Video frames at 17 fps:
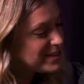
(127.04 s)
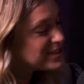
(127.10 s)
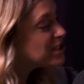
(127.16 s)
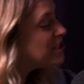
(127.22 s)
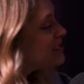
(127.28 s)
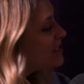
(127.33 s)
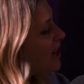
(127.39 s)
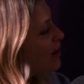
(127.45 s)
It's
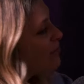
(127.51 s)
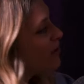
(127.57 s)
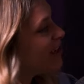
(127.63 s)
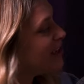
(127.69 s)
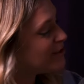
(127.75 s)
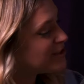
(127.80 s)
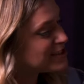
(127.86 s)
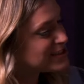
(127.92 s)
good to have you
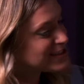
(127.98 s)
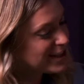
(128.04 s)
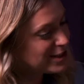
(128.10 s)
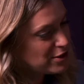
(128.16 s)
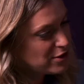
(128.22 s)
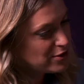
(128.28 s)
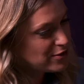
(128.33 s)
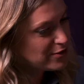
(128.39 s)
here, because, say,
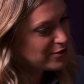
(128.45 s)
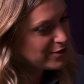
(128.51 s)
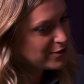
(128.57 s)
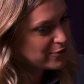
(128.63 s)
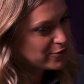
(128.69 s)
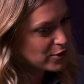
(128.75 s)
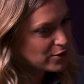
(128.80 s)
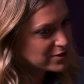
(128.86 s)

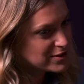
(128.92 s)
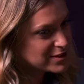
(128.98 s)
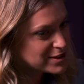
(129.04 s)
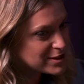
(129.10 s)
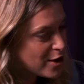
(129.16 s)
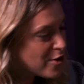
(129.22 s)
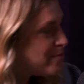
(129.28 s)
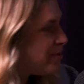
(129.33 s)
you've got
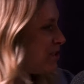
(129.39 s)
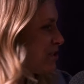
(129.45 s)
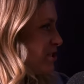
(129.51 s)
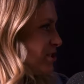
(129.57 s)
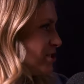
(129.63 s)
so much